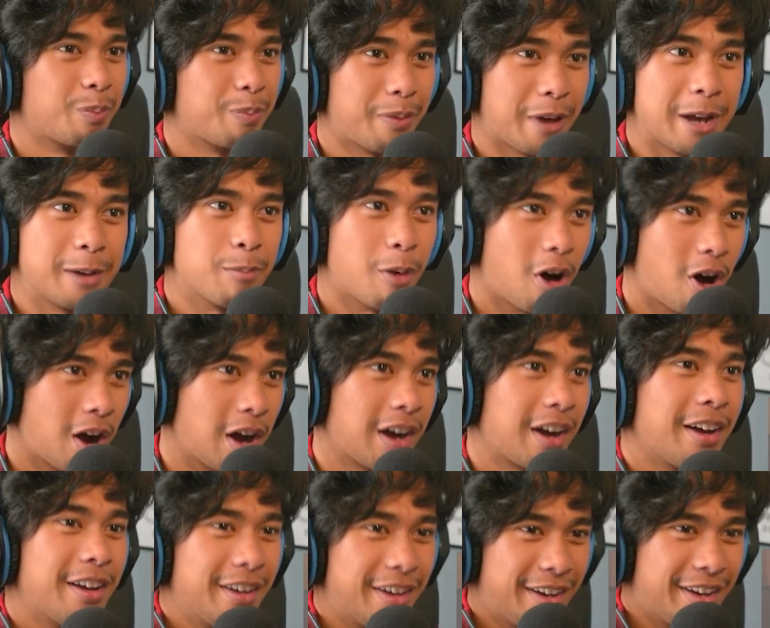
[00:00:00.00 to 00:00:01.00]
Ping pong?
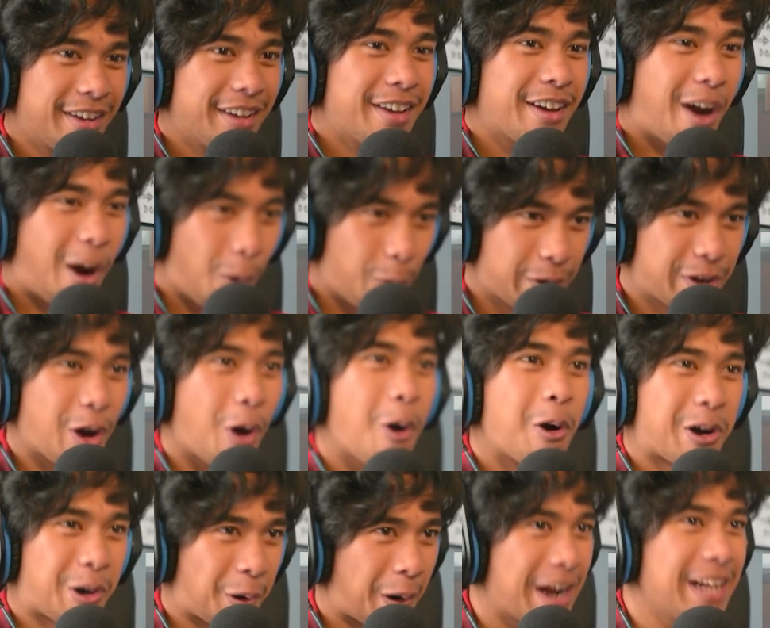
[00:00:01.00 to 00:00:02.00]
Are we
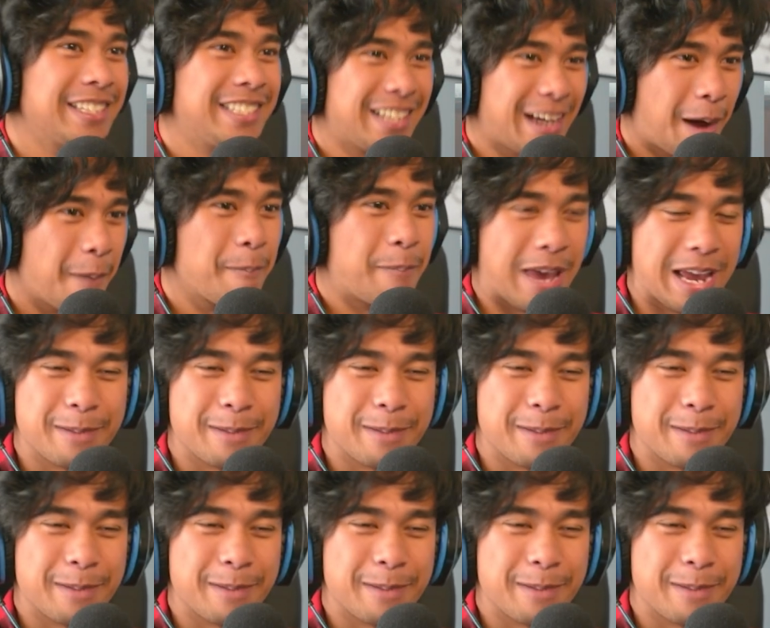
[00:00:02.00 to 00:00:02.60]
going crazy on ping